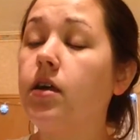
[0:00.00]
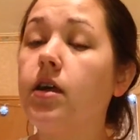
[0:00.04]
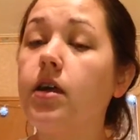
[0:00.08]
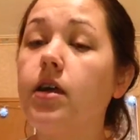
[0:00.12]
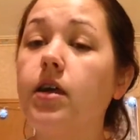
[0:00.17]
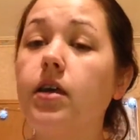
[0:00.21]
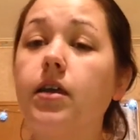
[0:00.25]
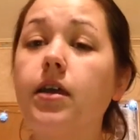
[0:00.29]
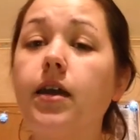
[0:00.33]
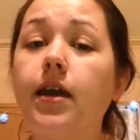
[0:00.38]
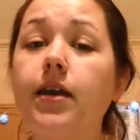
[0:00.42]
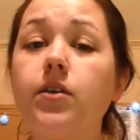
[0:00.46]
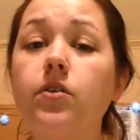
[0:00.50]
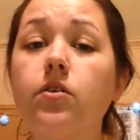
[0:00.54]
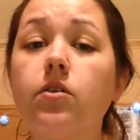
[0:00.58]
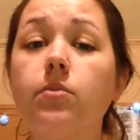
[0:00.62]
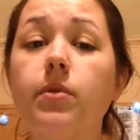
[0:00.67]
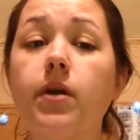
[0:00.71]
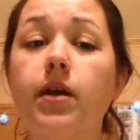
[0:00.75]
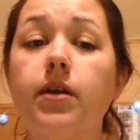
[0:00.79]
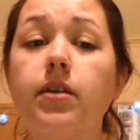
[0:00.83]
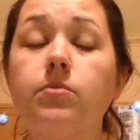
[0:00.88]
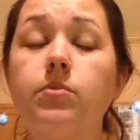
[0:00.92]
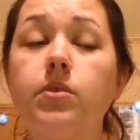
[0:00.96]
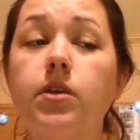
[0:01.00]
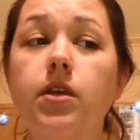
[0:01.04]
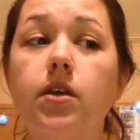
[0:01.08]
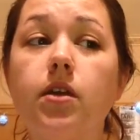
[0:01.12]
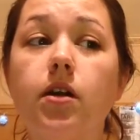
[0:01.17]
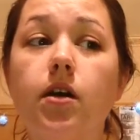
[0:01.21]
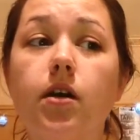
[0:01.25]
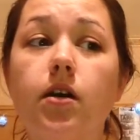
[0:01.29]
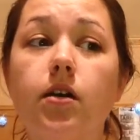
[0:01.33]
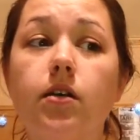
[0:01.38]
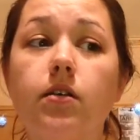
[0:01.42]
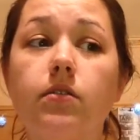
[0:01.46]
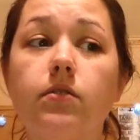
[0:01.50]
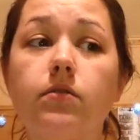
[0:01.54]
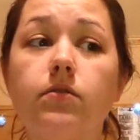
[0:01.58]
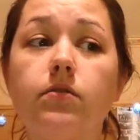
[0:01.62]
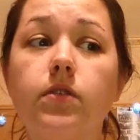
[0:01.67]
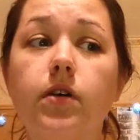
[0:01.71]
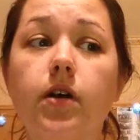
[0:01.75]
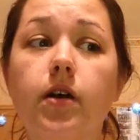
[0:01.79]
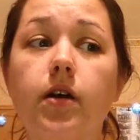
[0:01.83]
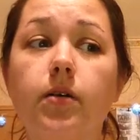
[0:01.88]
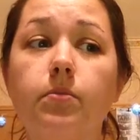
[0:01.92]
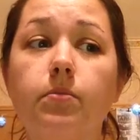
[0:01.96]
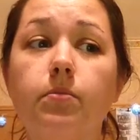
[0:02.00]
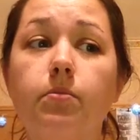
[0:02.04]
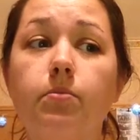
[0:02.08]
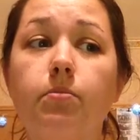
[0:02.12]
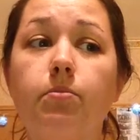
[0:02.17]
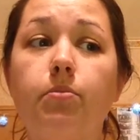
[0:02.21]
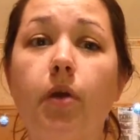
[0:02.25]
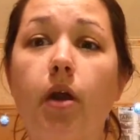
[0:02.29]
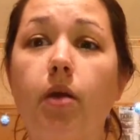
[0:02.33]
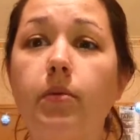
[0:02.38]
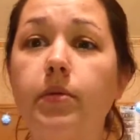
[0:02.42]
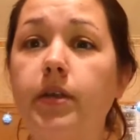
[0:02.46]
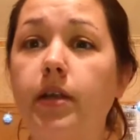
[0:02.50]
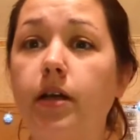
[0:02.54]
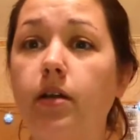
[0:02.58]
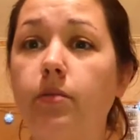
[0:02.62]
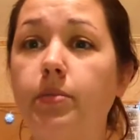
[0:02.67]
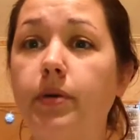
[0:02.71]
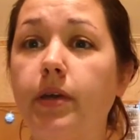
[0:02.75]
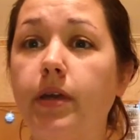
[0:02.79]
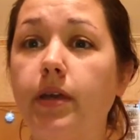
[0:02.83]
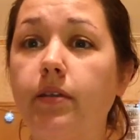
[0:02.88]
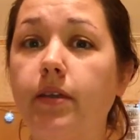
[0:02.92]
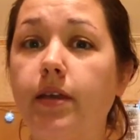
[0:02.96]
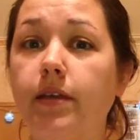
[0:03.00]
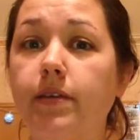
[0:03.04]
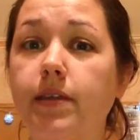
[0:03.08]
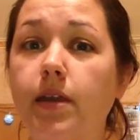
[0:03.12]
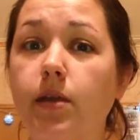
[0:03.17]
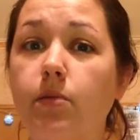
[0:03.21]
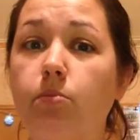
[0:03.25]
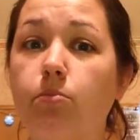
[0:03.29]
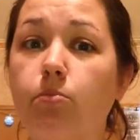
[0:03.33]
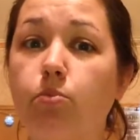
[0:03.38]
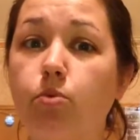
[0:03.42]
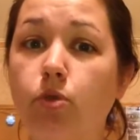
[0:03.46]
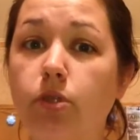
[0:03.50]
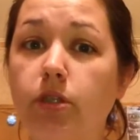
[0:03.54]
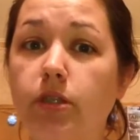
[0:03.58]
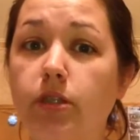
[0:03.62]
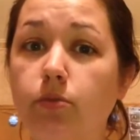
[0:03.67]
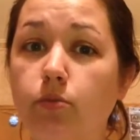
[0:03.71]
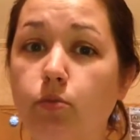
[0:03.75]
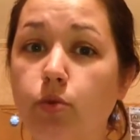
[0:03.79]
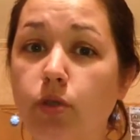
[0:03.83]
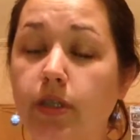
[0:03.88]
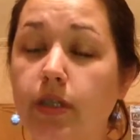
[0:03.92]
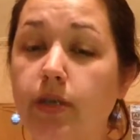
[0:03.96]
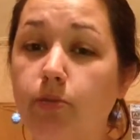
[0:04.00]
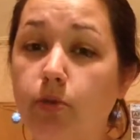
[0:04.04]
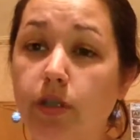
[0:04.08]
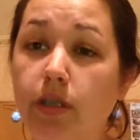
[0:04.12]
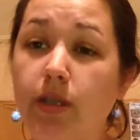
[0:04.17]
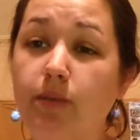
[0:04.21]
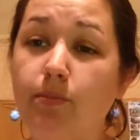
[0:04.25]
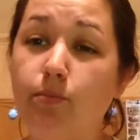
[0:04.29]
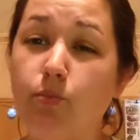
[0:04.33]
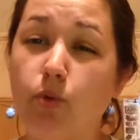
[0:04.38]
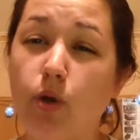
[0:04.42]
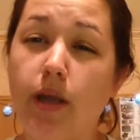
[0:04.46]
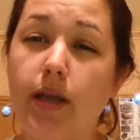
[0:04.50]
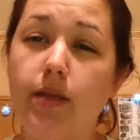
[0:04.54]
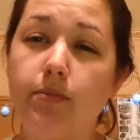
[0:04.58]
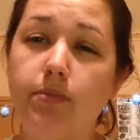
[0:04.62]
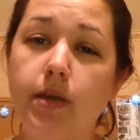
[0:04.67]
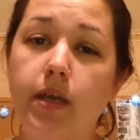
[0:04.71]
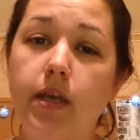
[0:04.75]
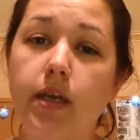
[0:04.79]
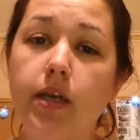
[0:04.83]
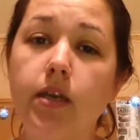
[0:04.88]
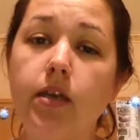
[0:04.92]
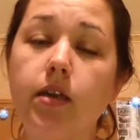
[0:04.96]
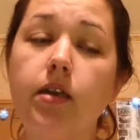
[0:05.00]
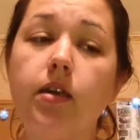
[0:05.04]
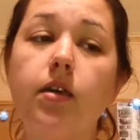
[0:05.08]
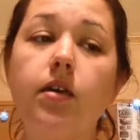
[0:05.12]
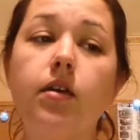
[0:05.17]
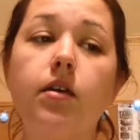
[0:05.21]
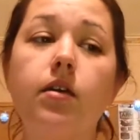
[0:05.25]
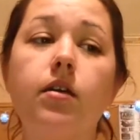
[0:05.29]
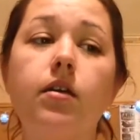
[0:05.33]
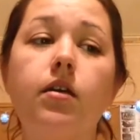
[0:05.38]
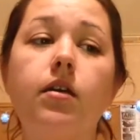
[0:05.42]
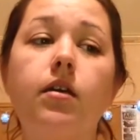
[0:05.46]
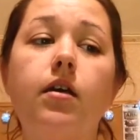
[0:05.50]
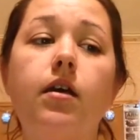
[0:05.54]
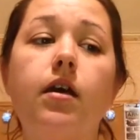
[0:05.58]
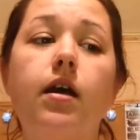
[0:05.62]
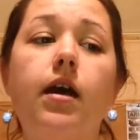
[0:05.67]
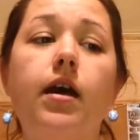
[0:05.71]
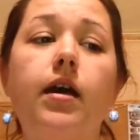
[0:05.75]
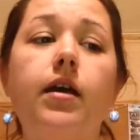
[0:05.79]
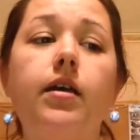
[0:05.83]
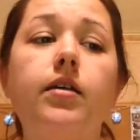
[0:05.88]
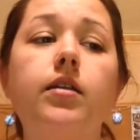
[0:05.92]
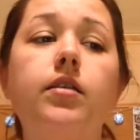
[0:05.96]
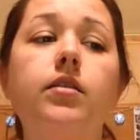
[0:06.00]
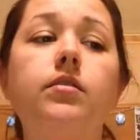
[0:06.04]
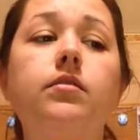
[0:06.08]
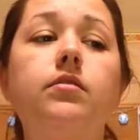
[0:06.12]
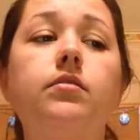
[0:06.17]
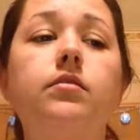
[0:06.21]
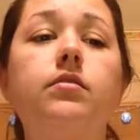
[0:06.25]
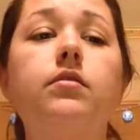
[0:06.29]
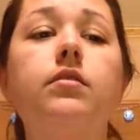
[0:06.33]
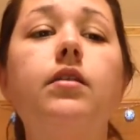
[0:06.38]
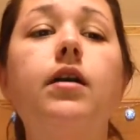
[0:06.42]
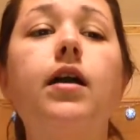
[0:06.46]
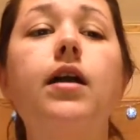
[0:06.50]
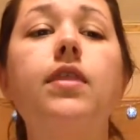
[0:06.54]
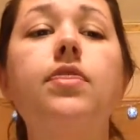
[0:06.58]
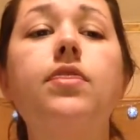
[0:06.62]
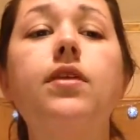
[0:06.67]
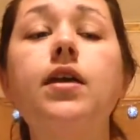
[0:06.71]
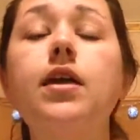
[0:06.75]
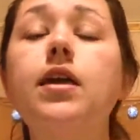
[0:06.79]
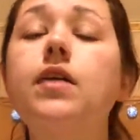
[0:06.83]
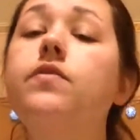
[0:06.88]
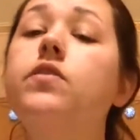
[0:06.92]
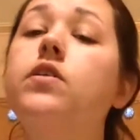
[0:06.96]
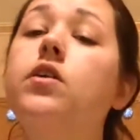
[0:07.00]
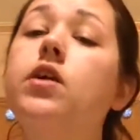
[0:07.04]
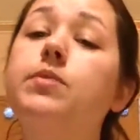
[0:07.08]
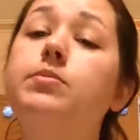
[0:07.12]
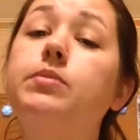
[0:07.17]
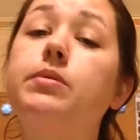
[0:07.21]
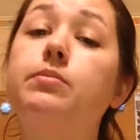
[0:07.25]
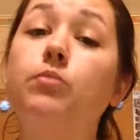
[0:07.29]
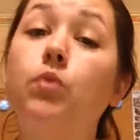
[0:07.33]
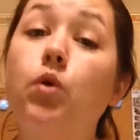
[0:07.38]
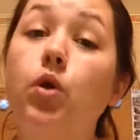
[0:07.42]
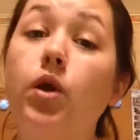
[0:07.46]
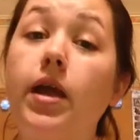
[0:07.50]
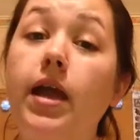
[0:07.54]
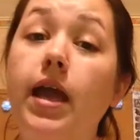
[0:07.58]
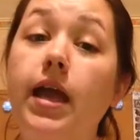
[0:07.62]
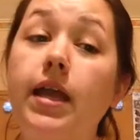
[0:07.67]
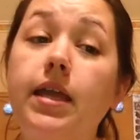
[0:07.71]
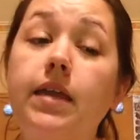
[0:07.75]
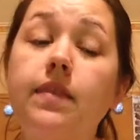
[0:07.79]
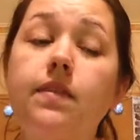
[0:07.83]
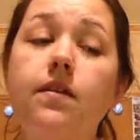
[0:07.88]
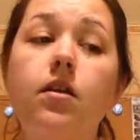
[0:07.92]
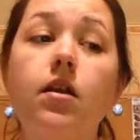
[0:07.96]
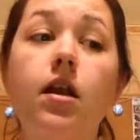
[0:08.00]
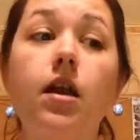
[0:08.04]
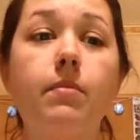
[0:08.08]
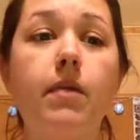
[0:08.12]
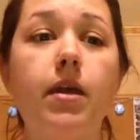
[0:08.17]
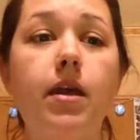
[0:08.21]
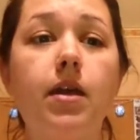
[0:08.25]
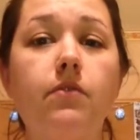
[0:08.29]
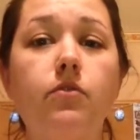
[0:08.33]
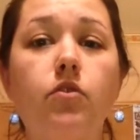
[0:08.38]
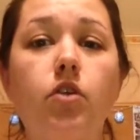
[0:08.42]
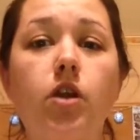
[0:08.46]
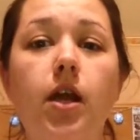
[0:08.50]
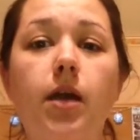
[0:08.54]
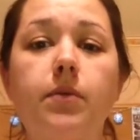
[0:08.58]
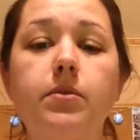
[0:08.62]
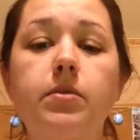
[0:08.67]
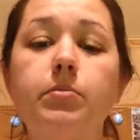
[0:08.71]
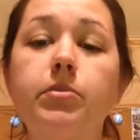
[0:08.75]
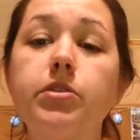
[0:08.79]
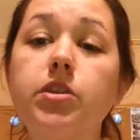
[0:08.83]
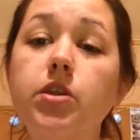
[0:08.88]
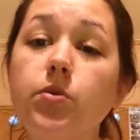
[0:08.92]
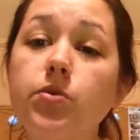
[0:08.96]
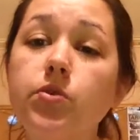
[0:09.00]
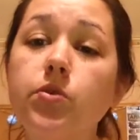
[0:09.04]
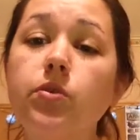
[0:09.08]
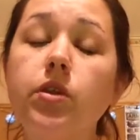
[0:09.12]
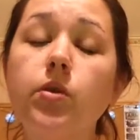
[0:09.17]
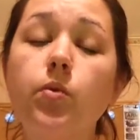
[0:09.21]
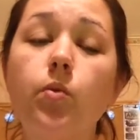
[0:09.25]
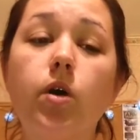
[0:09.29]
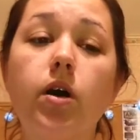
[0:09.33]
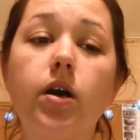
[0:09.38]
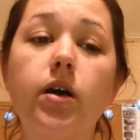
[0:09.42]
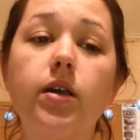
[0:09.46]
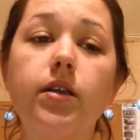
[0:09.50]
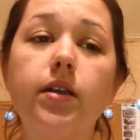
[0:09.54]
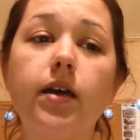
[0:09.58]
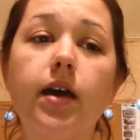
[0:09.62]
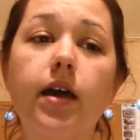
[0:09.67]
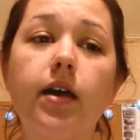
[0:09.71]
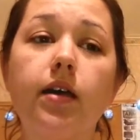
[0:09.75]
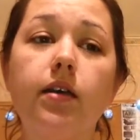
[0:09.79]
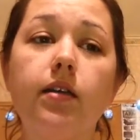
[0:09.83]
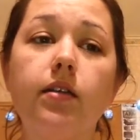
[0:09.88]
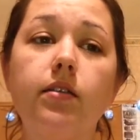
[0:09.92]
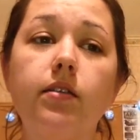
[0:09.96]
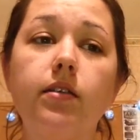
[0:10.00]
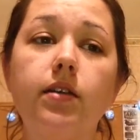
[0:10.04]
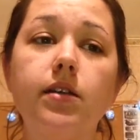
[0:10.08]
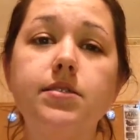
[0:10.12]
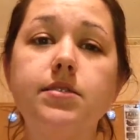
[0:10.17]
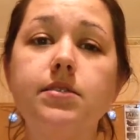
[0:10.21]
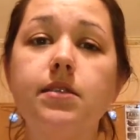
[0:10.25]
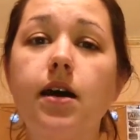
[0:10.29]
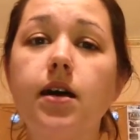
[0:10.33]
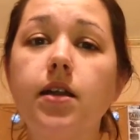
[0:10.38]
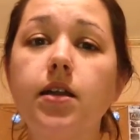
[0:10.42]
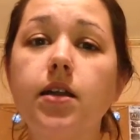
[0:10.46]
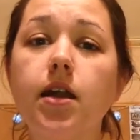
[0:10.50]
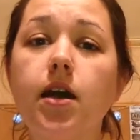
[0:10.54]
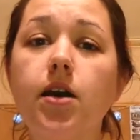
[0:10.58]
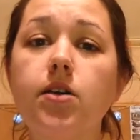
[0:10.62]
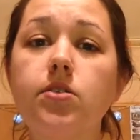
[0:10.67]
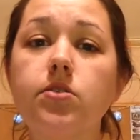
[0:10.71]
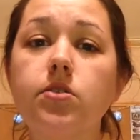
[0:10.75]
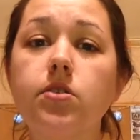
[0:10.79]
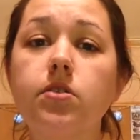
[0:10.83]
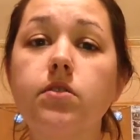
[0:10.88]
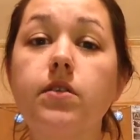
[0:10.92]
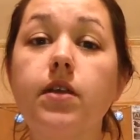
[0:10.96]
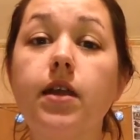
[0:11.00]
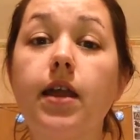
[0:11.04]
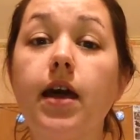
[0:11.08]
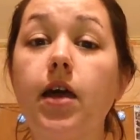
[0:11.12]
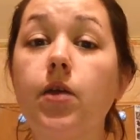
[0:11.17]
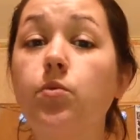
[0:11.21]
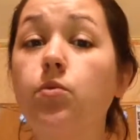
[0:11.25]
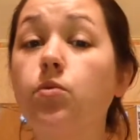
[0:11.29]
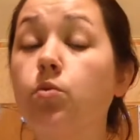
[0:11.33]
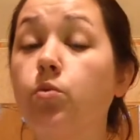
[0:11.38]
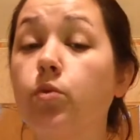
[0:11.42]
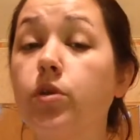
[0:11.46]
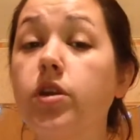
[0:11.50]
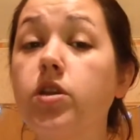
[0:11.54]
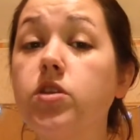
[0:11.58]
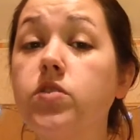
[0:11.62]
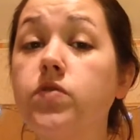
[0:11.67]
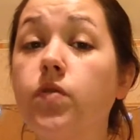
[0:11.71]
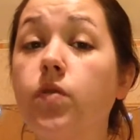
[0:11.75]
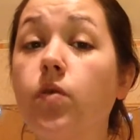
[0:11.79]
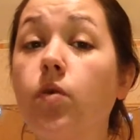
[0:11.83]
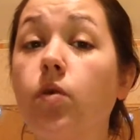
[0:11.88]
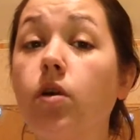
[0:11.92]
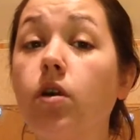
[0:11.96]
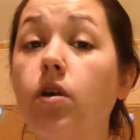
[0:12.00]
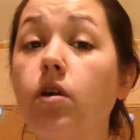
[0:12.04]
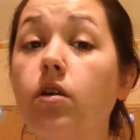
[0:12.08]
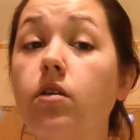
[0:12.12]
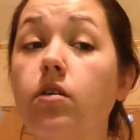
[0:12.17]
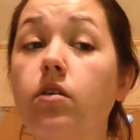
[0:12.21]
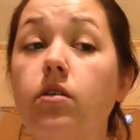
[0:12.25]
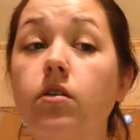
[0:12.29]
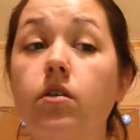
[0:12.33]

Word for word: it kind of reminded me of um, Barbie doll pink, like that br- really, really bright pink. And I think if there had been more hanging there, I may have grabbed it, but there was only one, and it's not a color that I will reach for